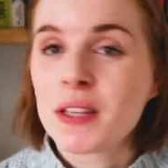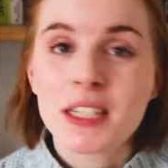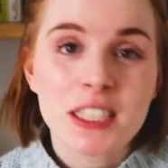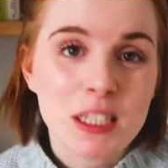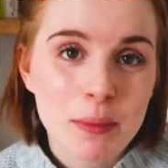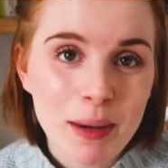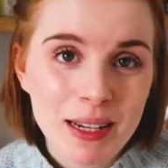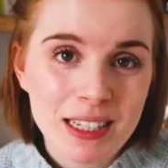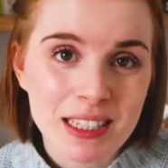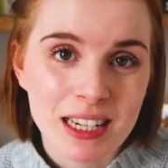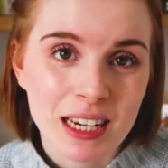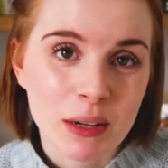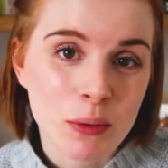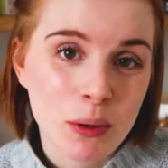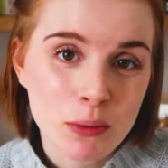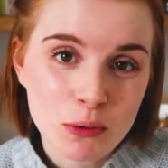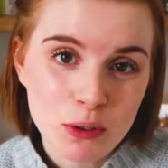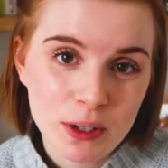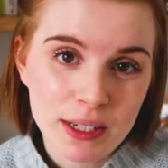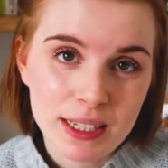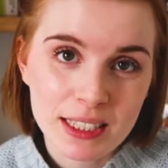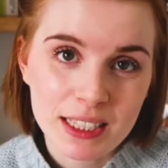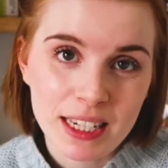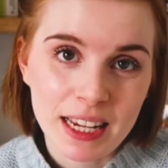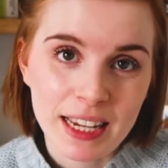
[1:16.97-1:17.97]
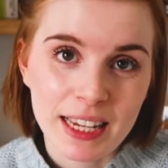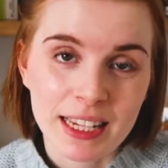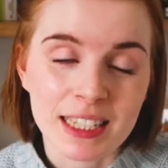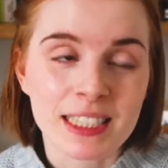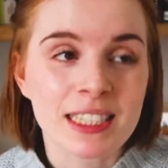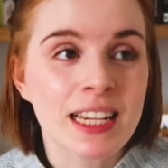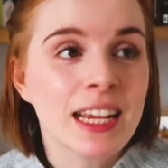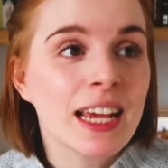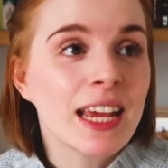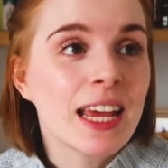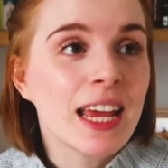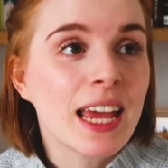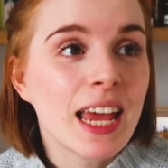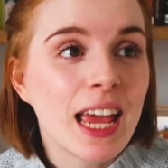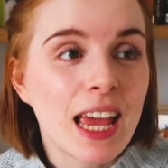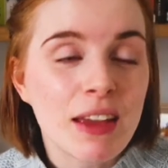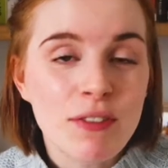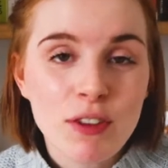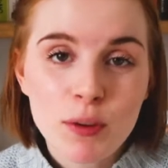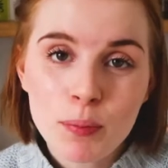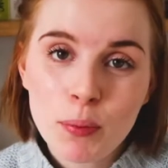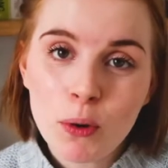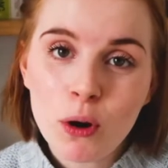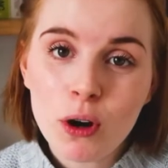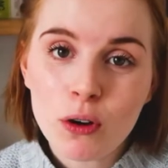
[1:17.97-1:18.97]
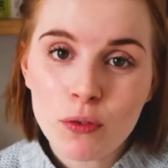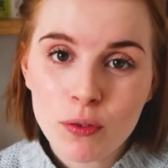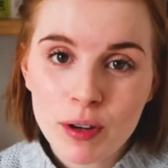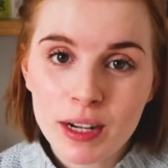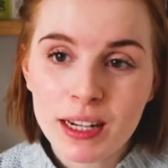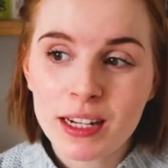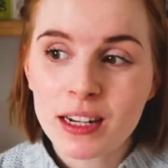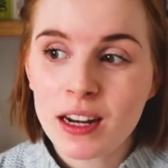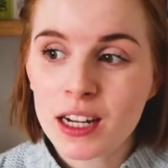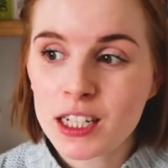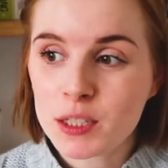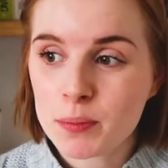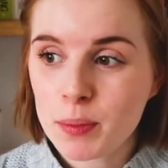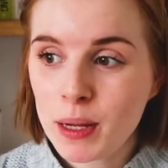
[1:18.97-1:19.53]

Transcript: So basically what I'm trying to say is, if you bought a really nice